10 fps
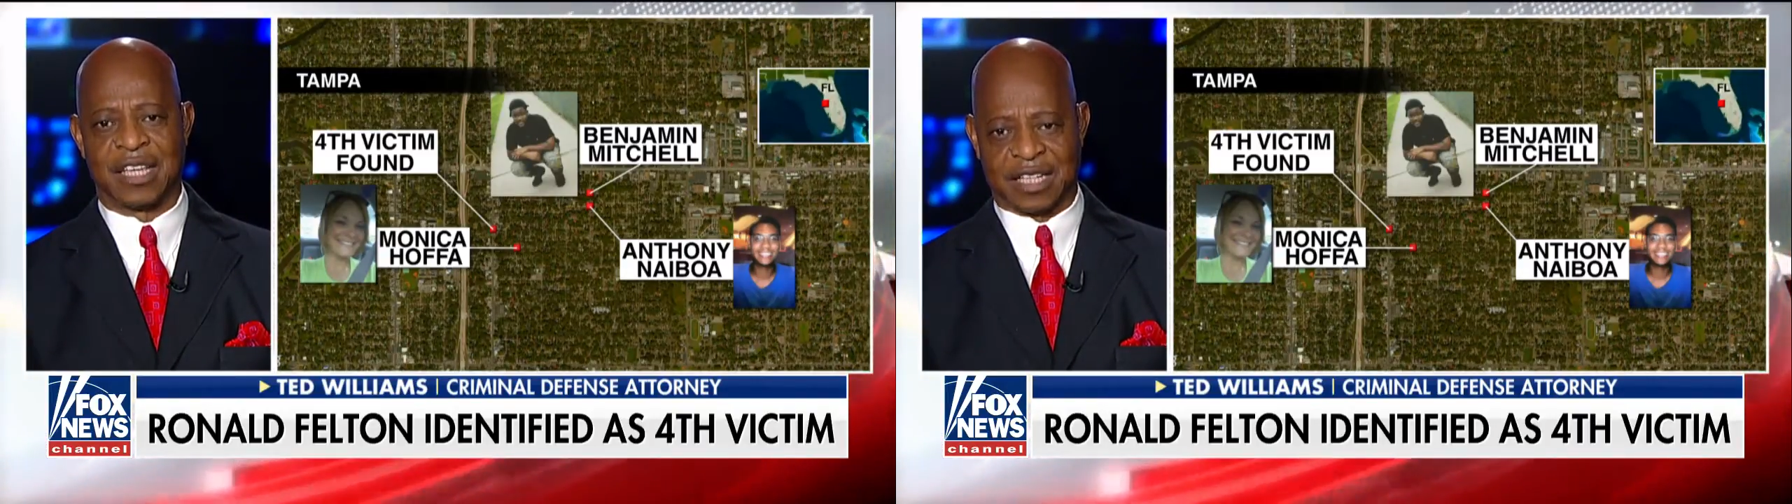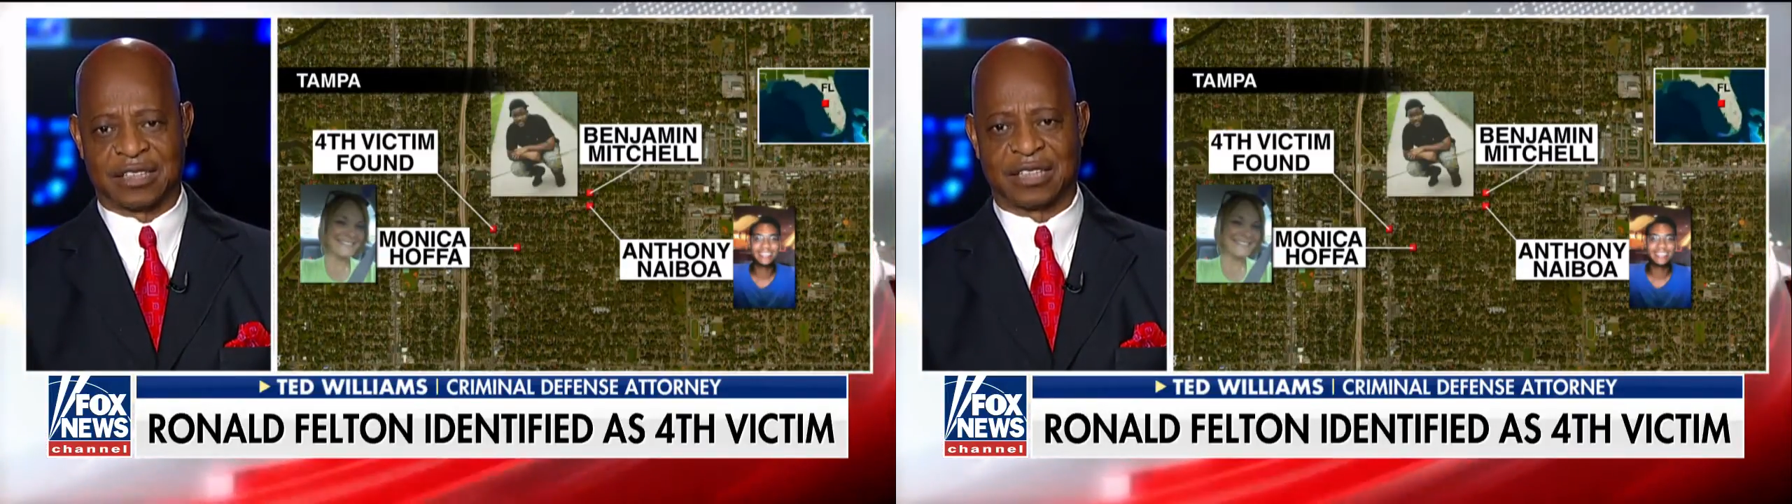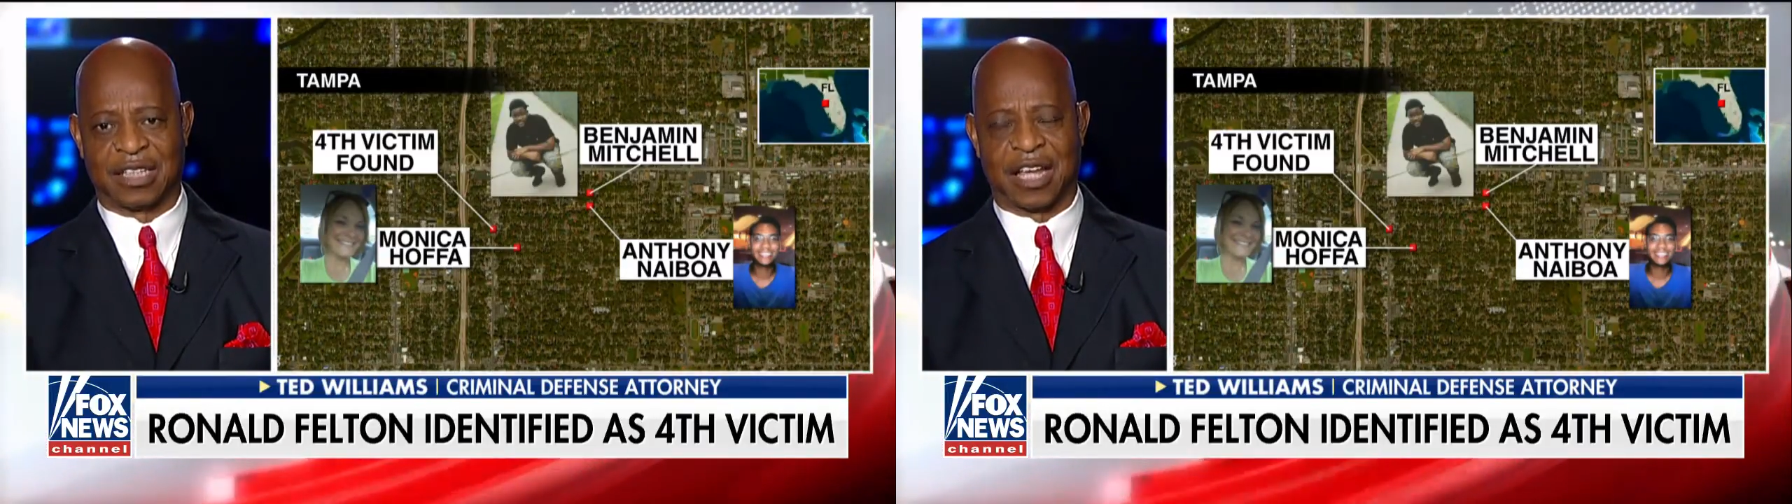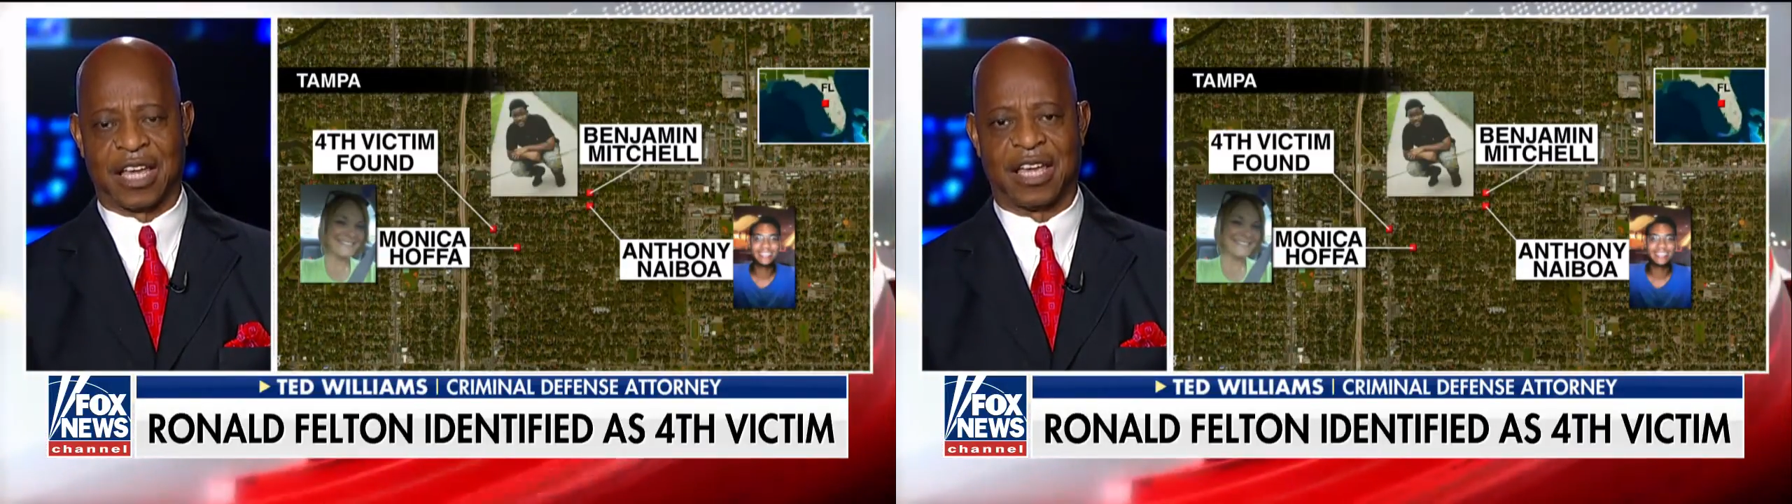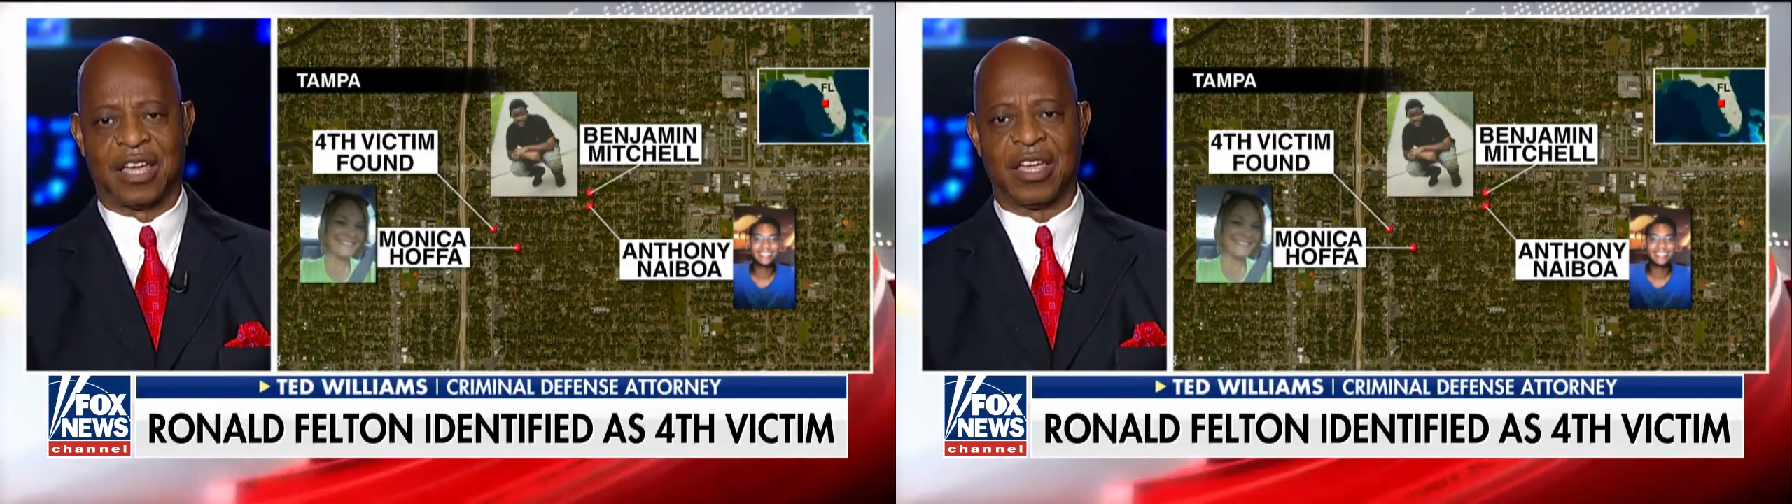
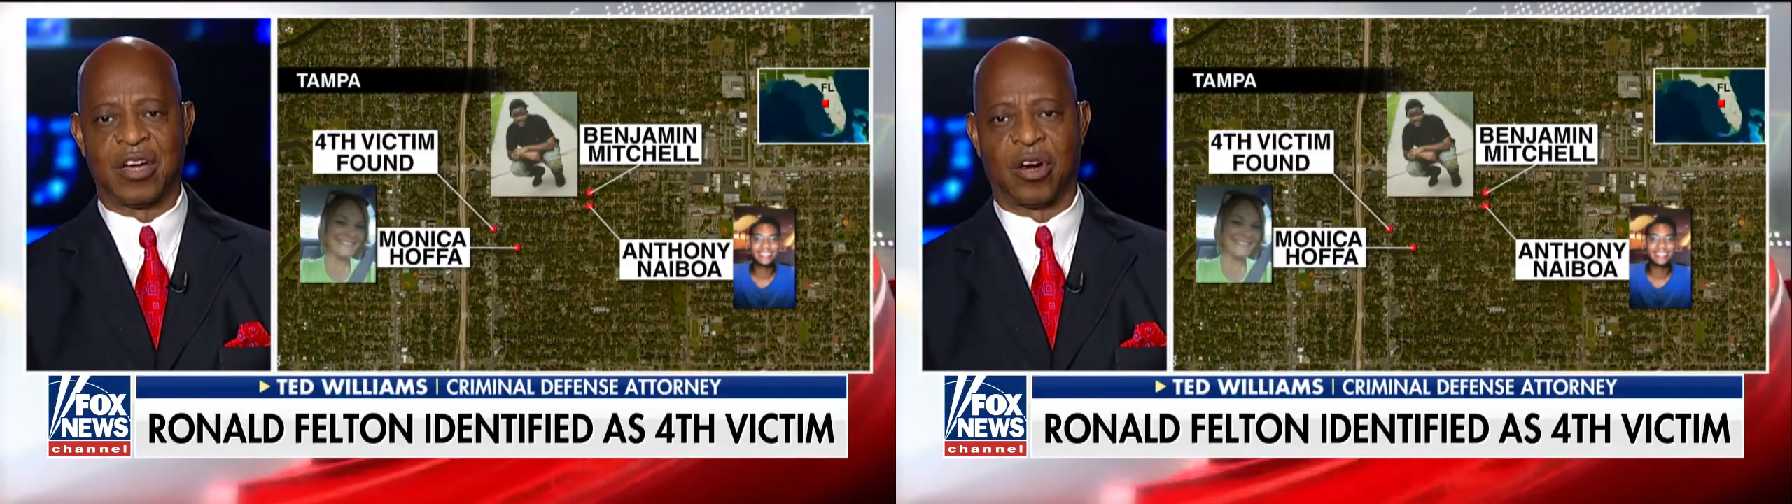yesterday